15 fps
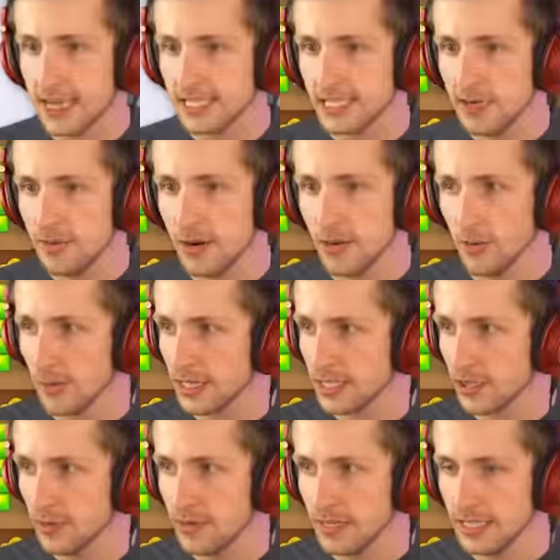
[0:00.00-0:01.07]
Is it my
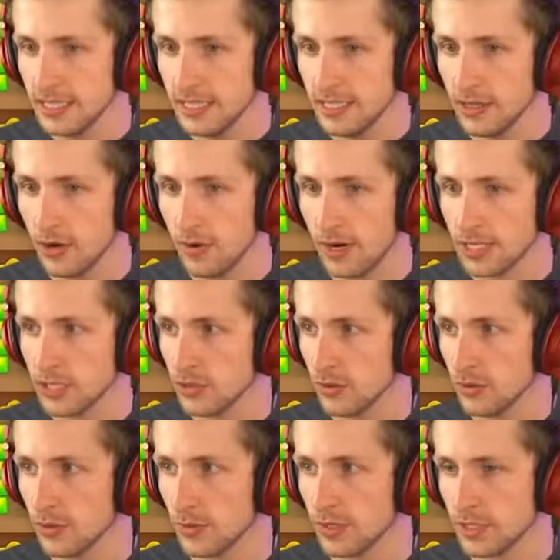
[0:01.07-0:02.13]
wizard monkey? No, I
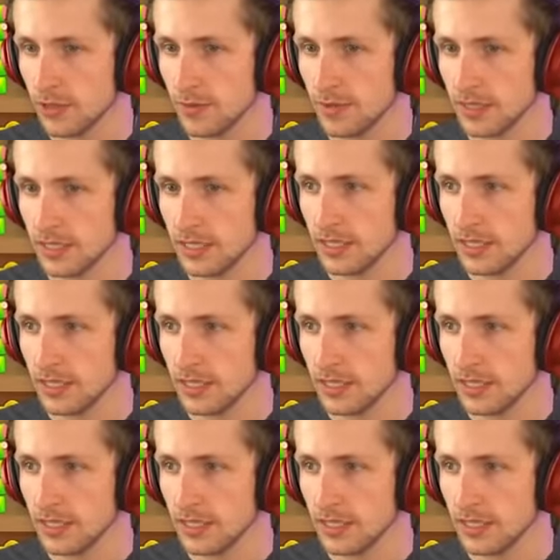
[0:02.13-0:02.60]
sold the wizard monkey.